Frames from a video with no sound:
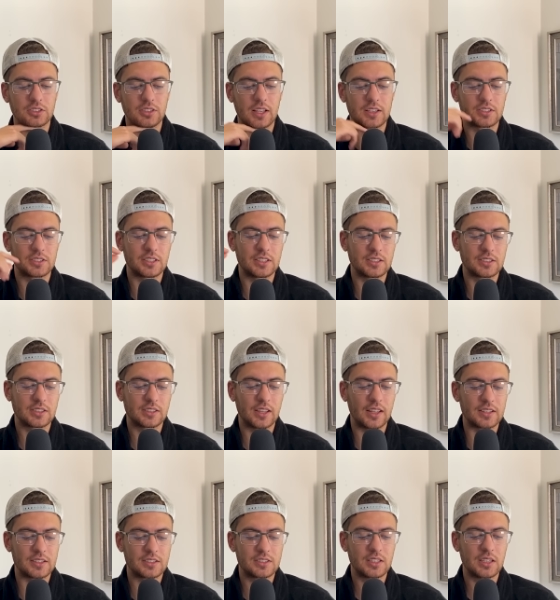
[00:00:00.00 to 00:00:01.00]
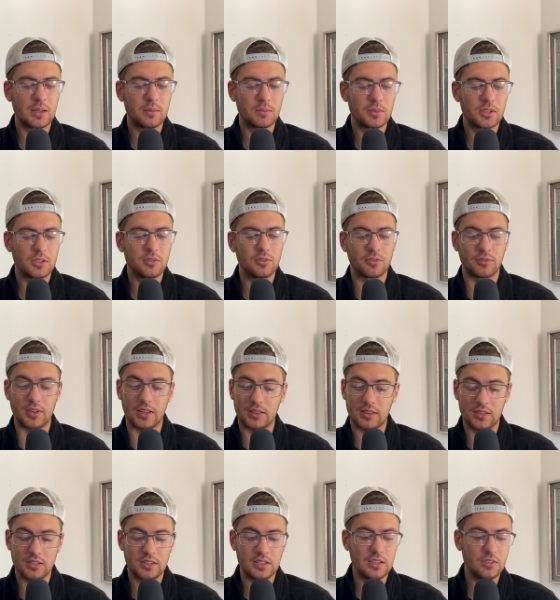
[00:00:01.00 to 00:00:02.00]
last season and seemed to fit the
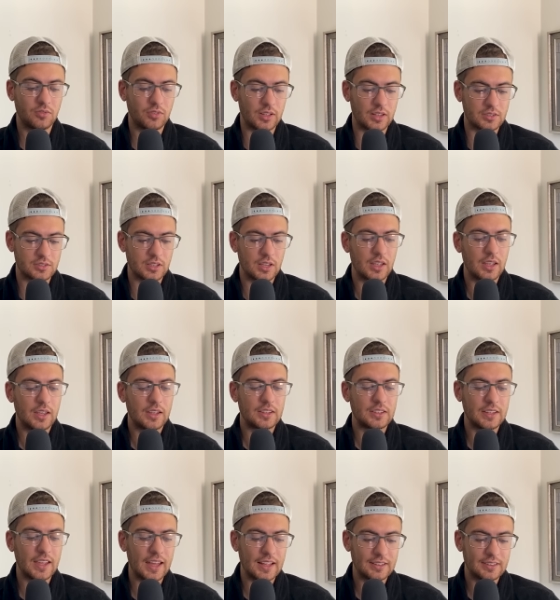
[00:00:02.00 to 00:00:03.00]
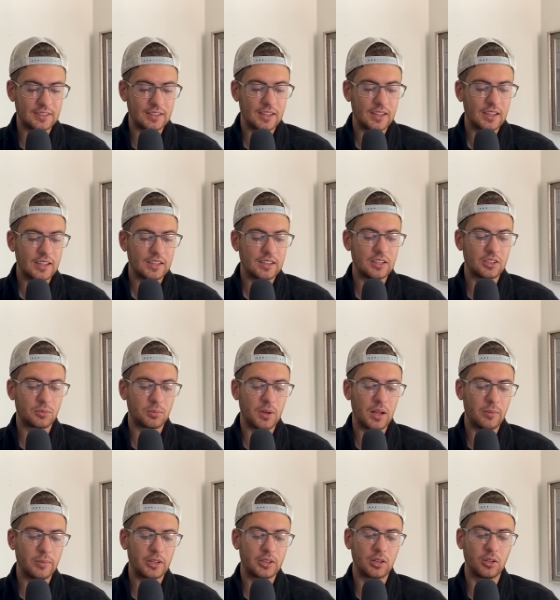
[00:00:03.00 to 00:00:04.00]
defense. Yet, he is
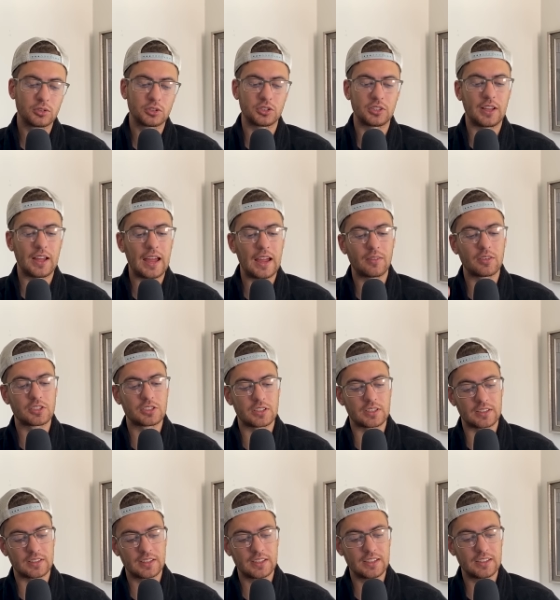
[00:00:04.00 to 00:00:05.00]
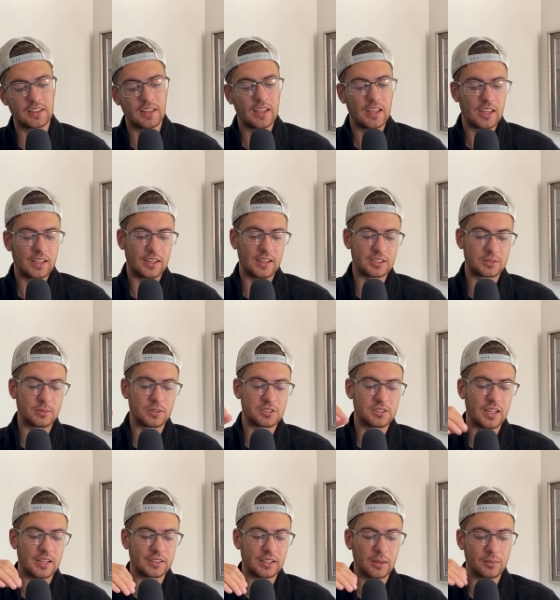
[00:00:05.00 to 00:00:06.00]
probably closer to average than elite. He has missed
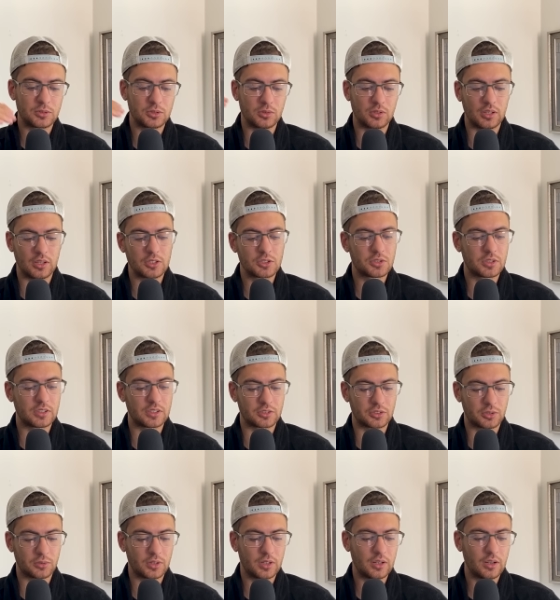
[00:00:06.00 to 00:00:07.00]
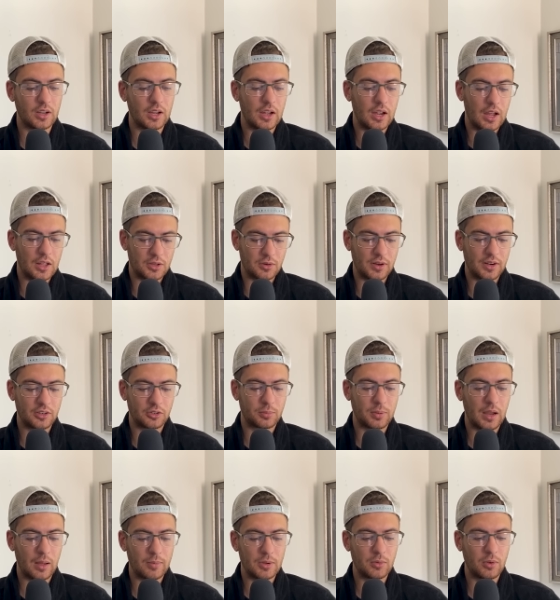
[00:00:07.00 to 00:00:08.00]
10 games due to injury in his career. The Raiders
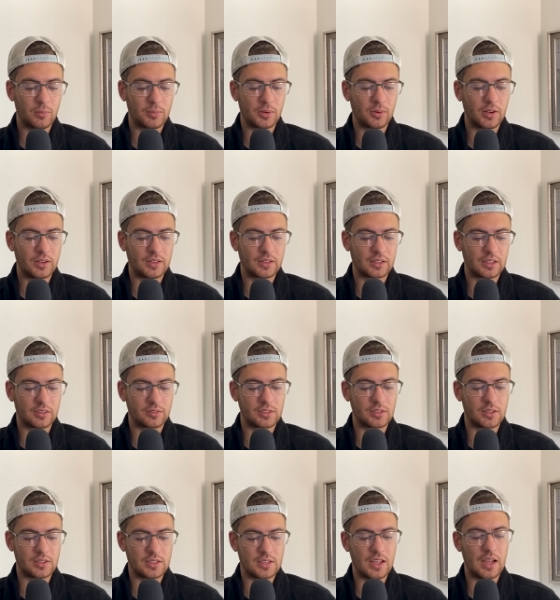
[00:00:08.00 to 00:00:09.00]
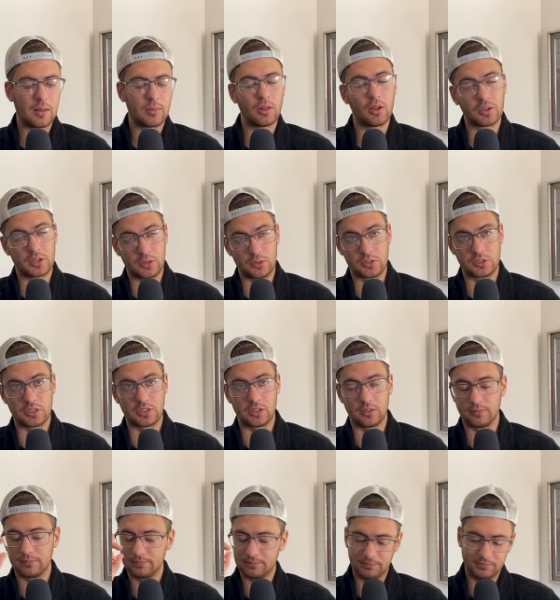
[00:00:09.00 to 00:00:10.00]
probably won't be ready to give Deablo a huge deal.
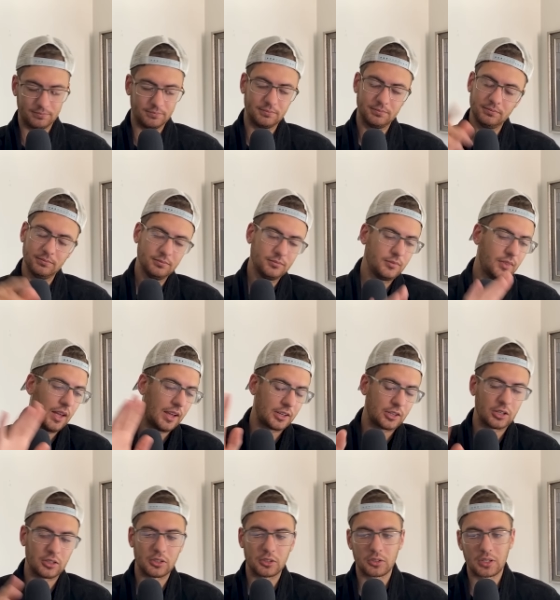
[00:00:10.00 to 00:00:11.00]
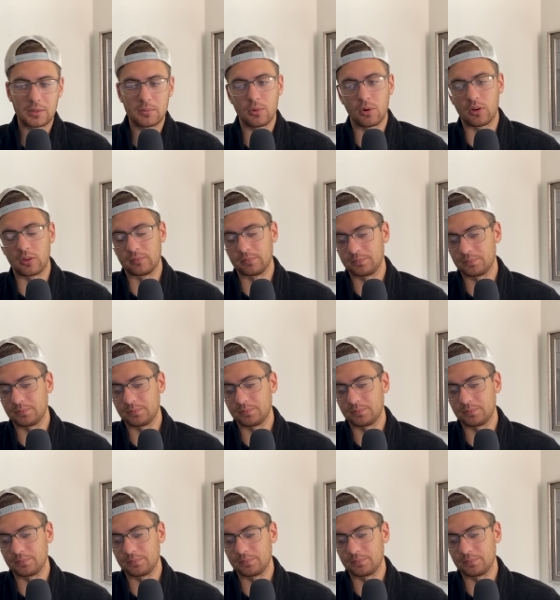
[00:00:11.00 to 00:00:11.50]
I couldn't agree more.